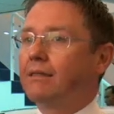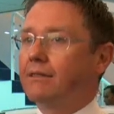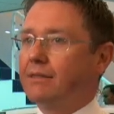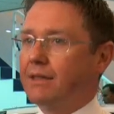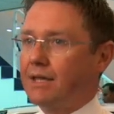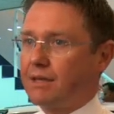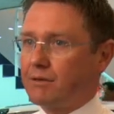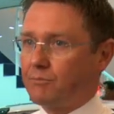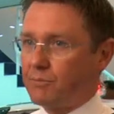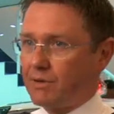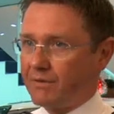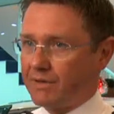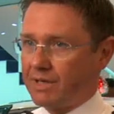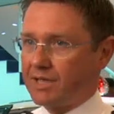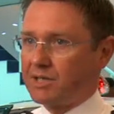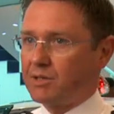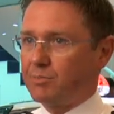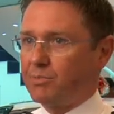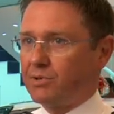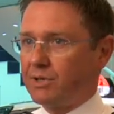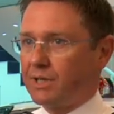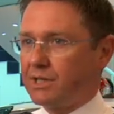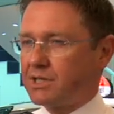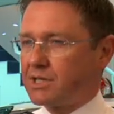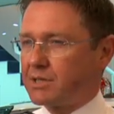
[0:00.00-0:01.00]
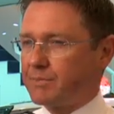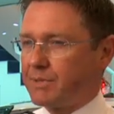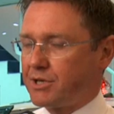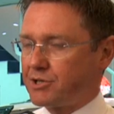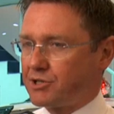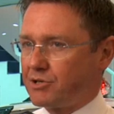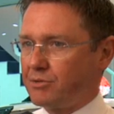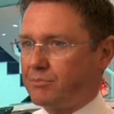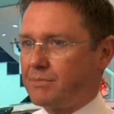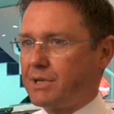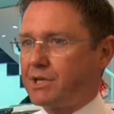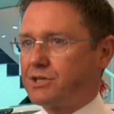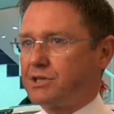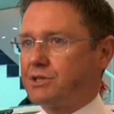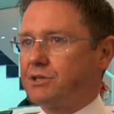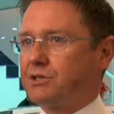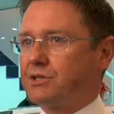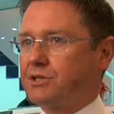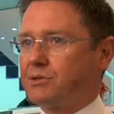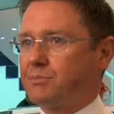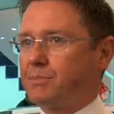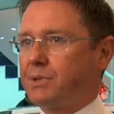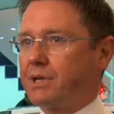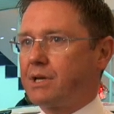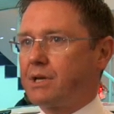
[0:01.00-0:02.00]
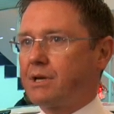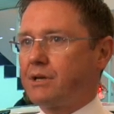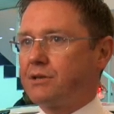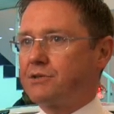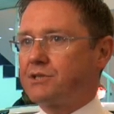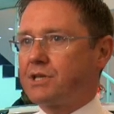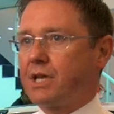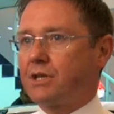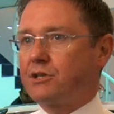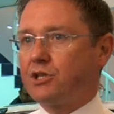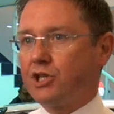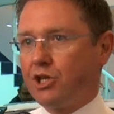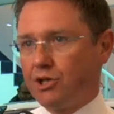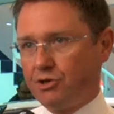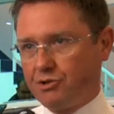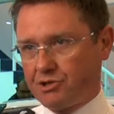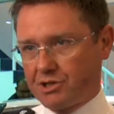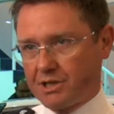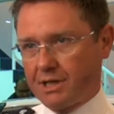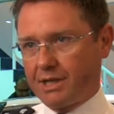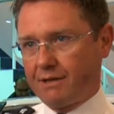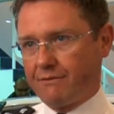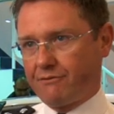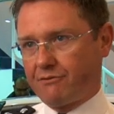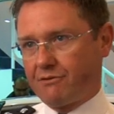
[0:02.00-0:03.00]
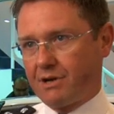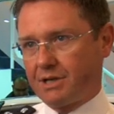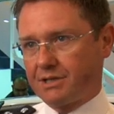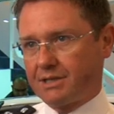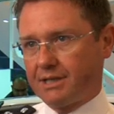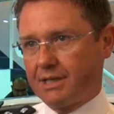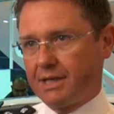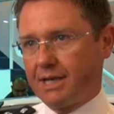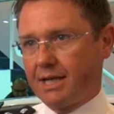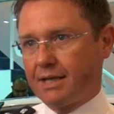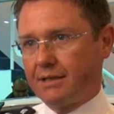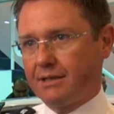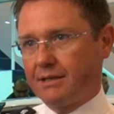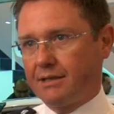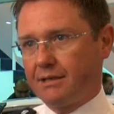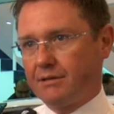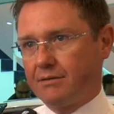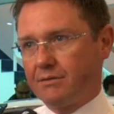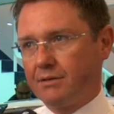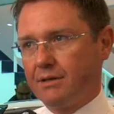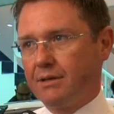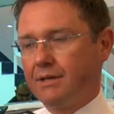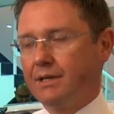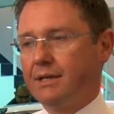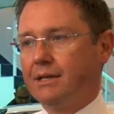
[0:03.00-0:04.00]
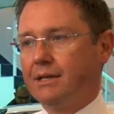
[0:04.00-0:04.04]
then we've had to put in special measures, because unusually for us in London,